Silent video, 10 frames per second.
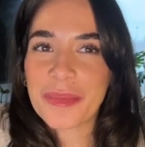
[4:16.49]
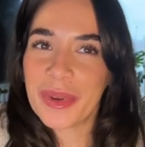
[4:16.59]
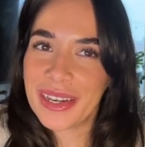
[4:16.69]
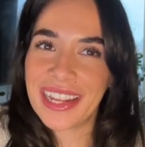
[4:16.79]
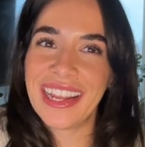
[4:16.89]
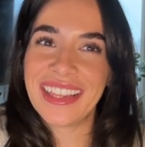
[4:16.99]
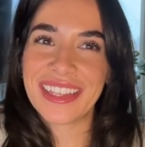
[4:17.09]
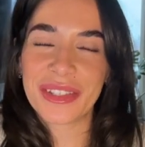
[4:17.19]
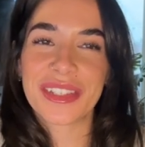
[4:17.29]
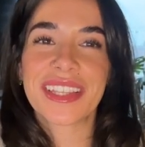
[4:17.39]
but
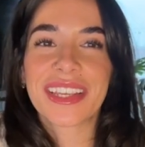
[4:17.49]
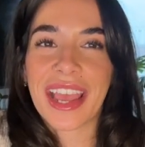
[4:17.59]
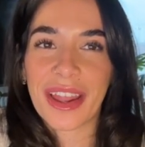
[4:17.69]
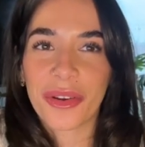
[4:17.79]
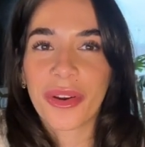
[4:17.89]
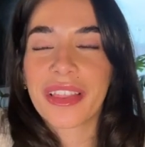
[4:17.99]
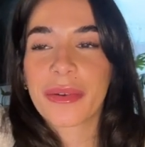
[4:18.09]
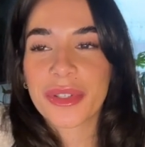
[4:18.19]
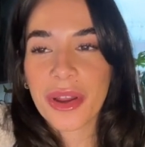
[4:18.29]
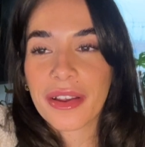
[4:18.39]
this is the category that I
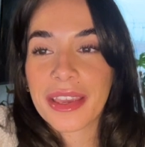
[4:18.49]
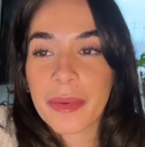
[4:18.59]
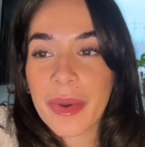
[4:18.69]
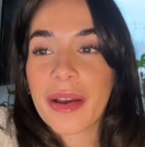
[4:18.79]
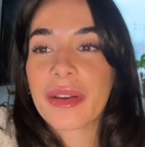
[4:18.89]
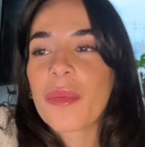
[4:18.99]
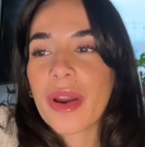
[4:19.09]
was talking about